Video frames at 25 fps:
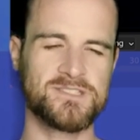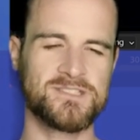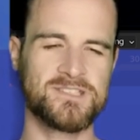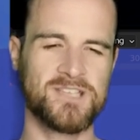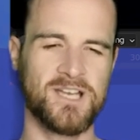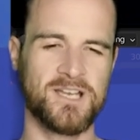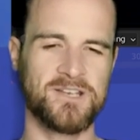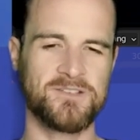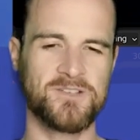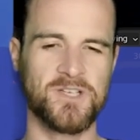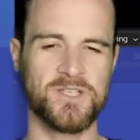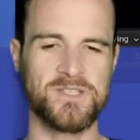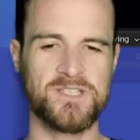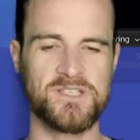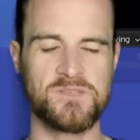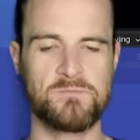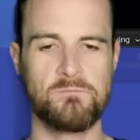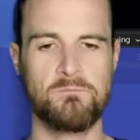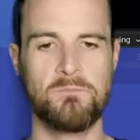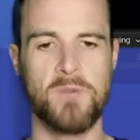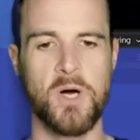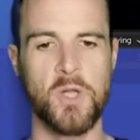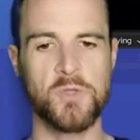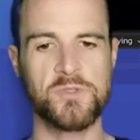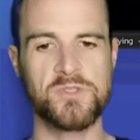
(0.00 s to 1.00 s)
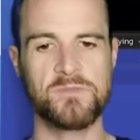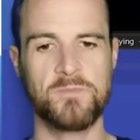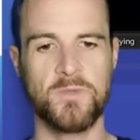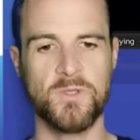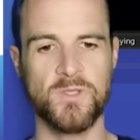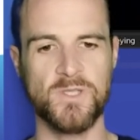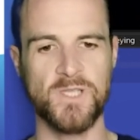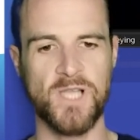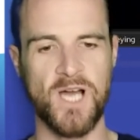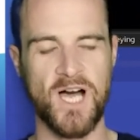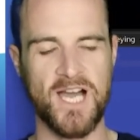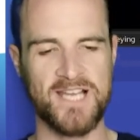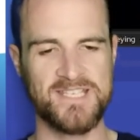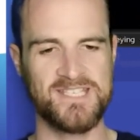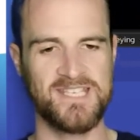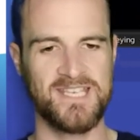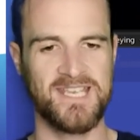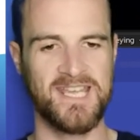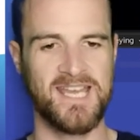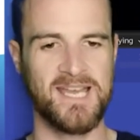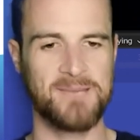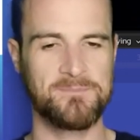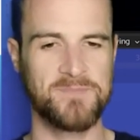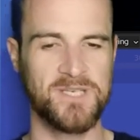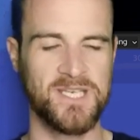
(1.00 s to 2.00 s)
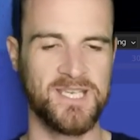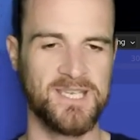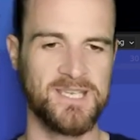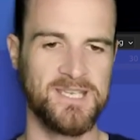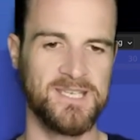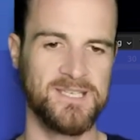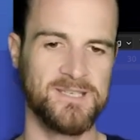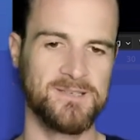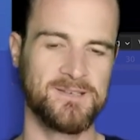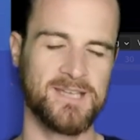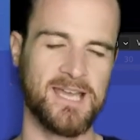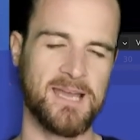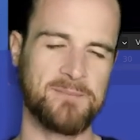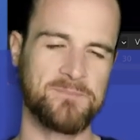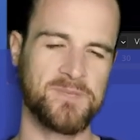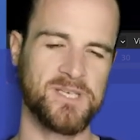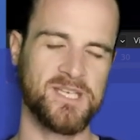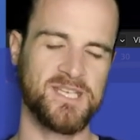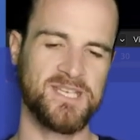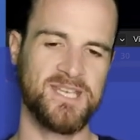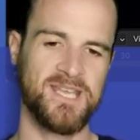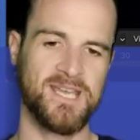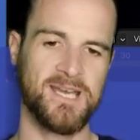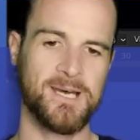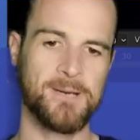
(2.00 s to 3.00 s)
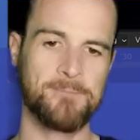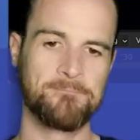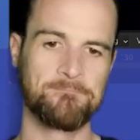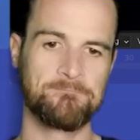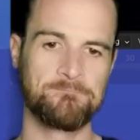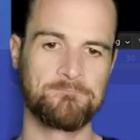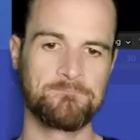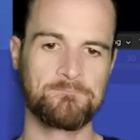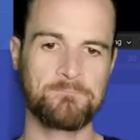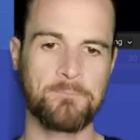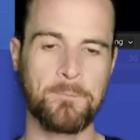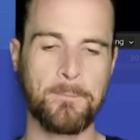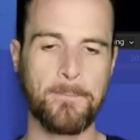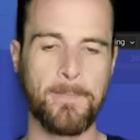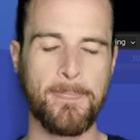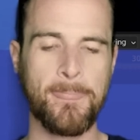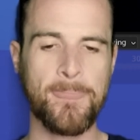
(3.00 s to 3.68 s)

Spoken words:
So it's kind of got this multiple lighting happening now.